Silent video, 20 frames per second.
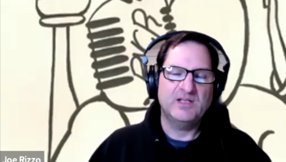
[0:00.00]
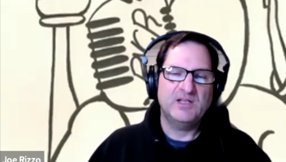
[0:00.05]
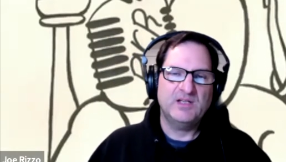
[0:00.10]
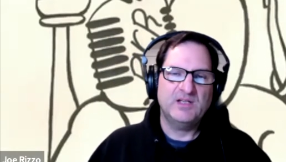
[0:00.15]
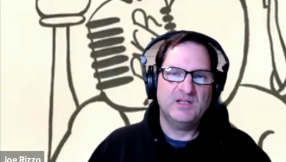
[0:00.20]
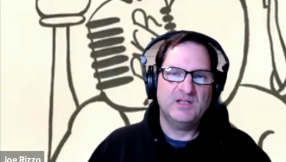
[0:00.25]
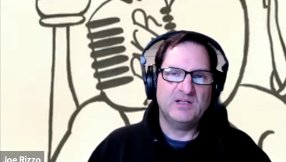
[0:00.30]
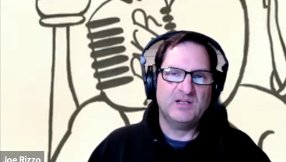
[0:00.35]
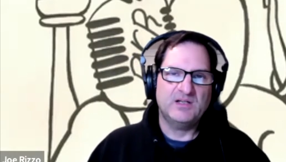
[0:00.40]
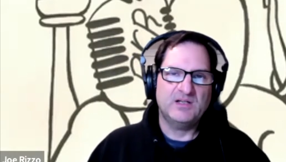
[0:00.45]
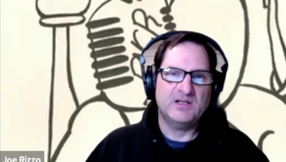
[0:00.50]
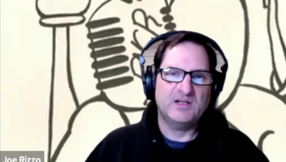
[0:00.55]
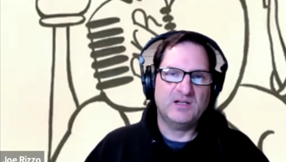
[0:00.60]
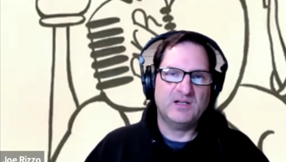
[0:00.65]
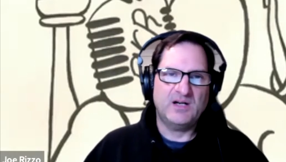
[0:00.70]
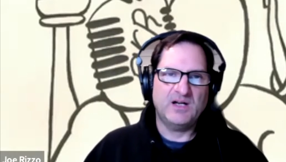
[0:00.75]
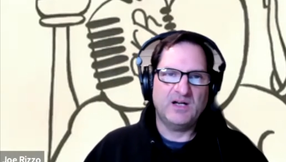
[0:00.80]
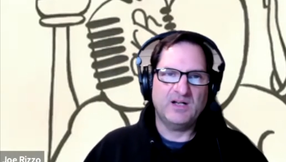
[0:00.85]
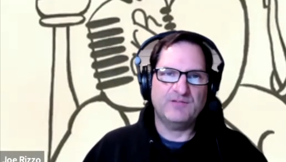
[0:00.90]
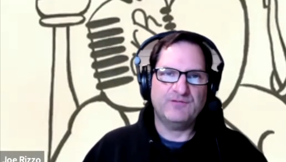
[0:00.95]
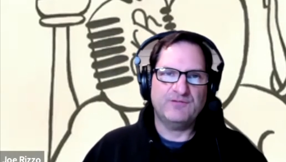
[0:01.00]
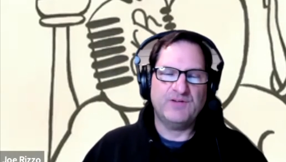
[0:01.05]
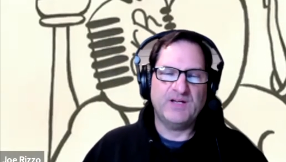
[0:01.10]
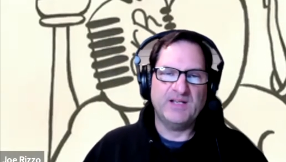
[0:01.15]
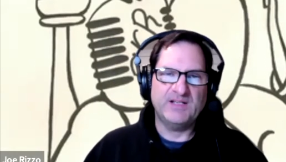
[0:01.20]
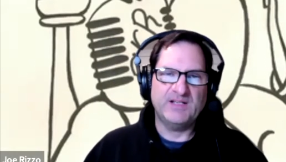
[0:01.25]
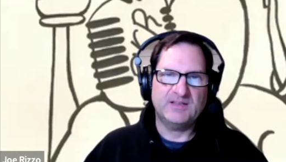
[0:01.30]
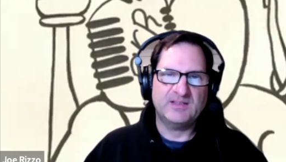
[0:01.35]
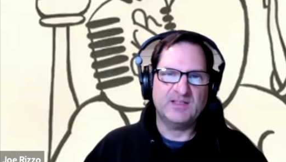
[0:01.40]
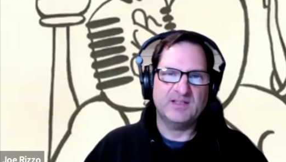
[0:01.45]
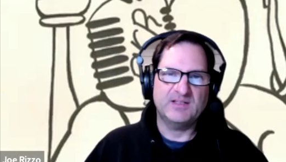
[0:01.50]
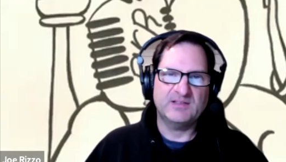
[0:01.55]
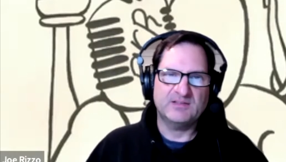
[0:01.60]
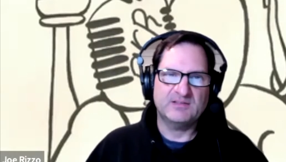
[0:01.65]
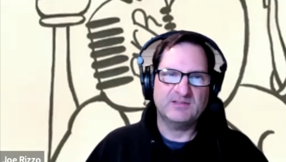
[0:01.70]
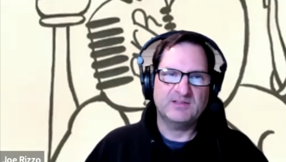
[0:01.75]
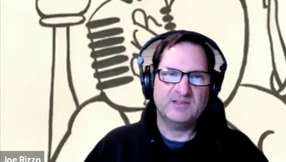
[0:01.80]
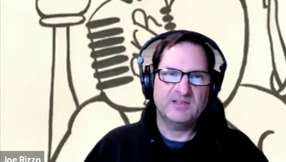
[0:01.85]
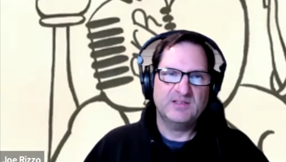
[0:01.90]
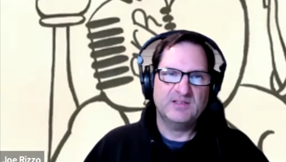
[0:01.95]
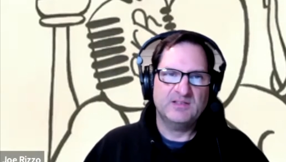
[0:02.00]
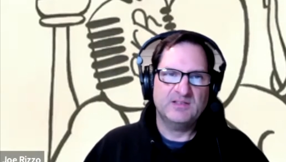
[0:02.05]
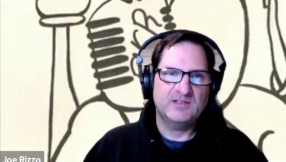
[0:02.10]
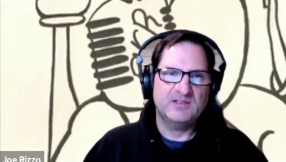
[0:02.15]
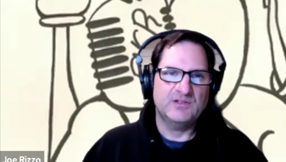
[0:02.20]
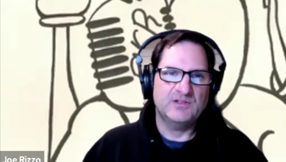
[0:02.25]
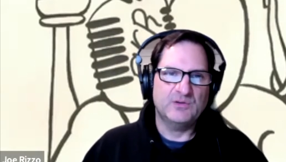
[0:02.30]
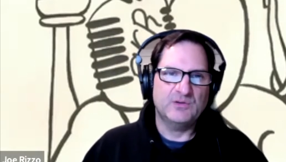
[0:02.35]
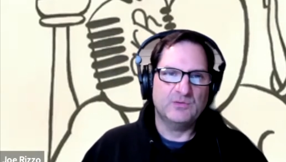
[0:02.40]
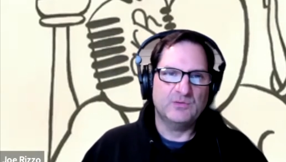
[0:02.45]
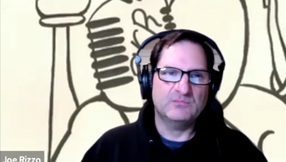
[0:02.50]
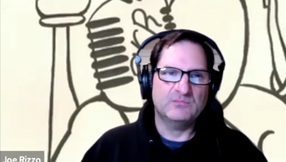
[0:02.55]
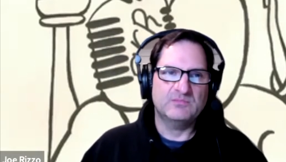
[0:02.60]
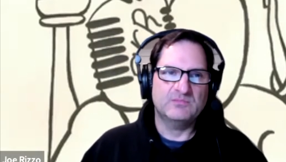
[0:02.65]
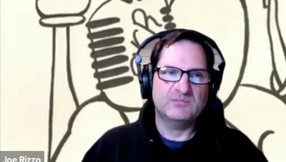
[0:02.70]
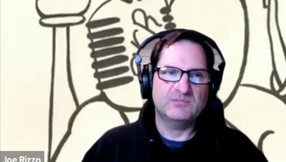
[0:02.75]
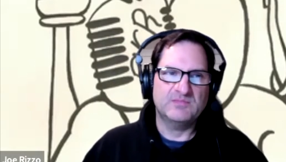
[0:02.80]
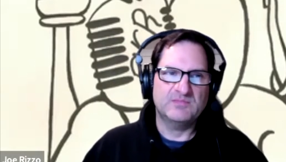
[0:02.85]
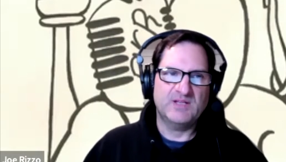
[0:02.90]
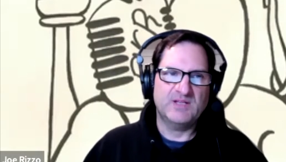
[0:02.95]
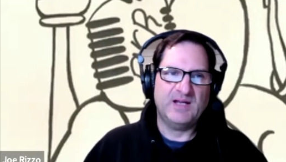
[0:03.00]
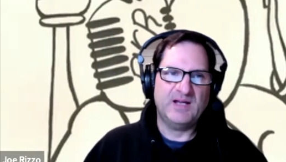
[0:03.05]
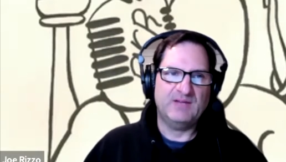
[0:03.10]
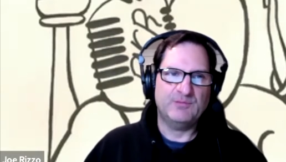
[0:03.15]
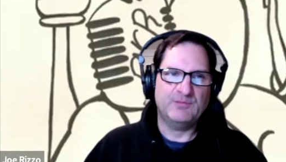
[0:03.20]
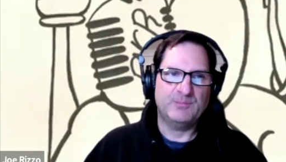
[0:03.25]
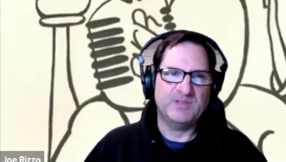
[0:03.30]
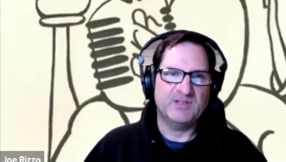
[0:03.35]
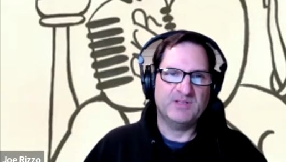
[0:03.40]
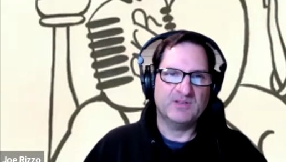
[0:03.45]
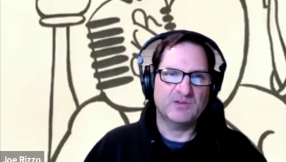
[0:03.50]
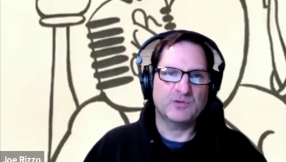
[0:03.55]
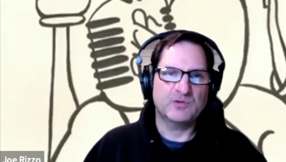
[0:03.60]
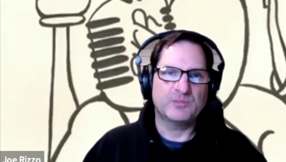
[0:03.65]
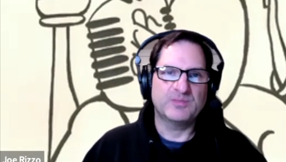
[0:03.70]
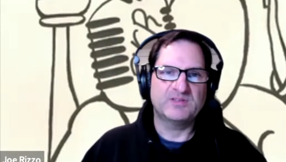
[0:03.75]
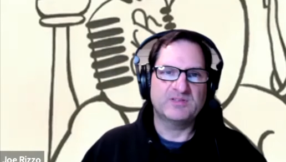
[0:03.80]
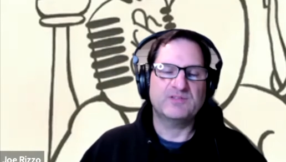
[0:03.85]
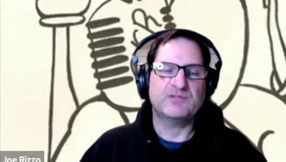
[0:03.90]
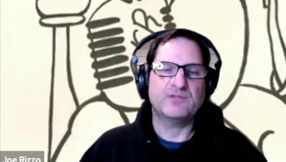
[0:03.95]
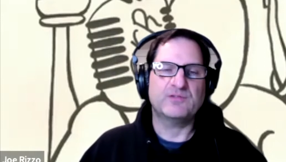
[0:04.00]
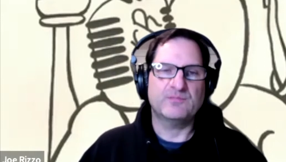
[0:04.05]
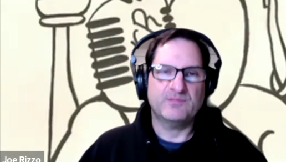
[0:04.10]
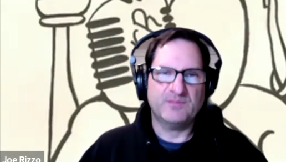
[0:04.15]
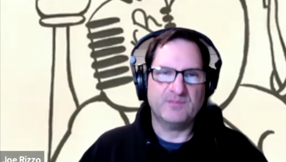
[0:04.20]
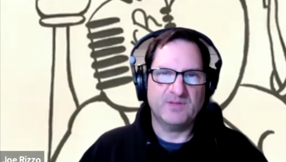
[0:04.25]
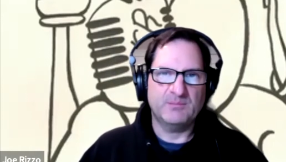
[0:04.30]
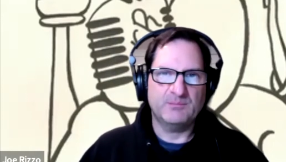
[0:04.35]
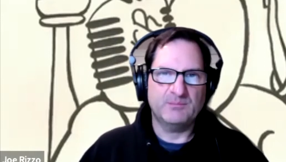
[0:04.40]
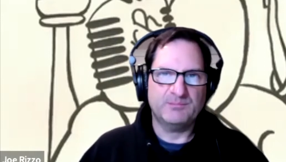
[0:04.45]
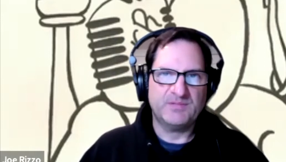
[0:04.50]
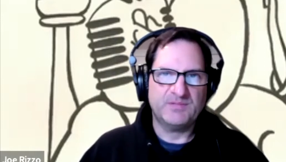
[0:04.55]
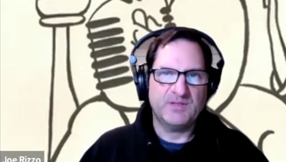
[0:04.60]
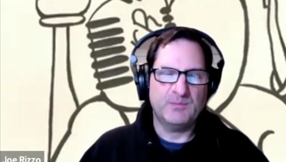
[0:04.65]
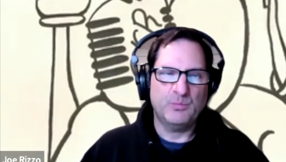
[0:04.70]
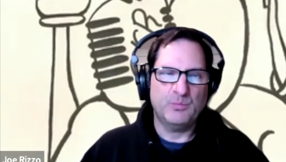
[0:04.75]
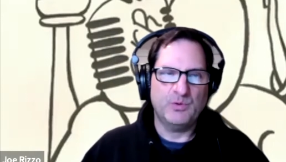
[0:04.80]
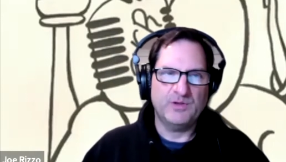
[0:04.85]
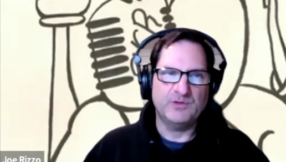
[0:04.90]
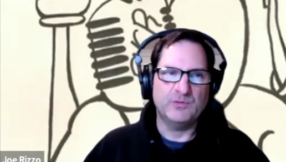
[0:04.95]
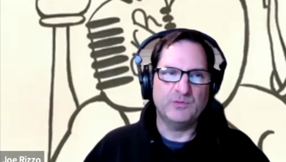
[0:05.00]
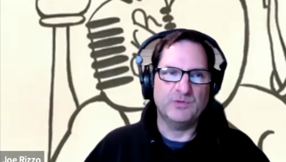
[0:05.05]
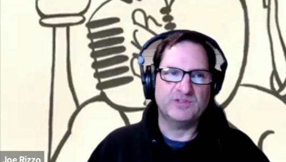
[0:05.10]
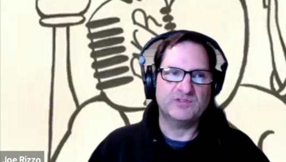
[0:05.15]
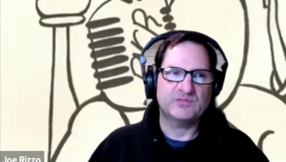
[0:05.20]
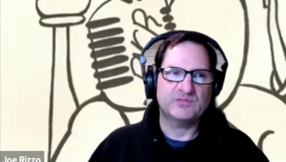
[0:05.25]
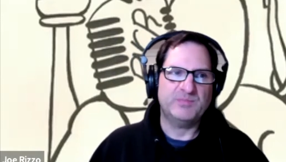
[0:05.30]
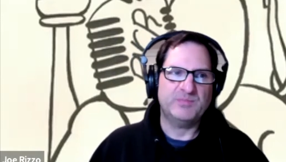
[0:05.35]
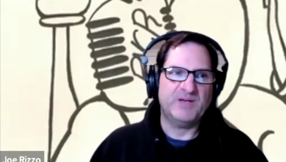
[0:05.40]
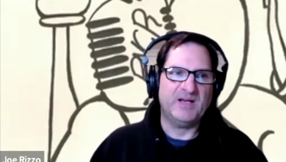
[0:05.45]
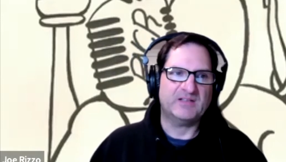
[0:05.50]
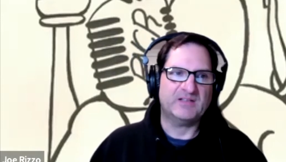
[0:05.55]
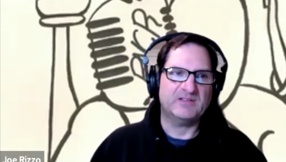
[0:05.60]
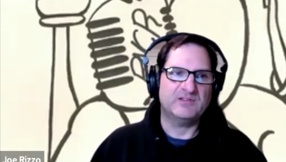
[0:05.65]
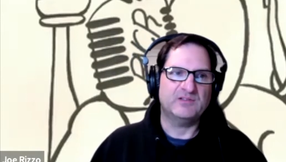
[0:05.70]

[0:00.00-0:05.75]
a fight than have it be a little bit different than what you expect.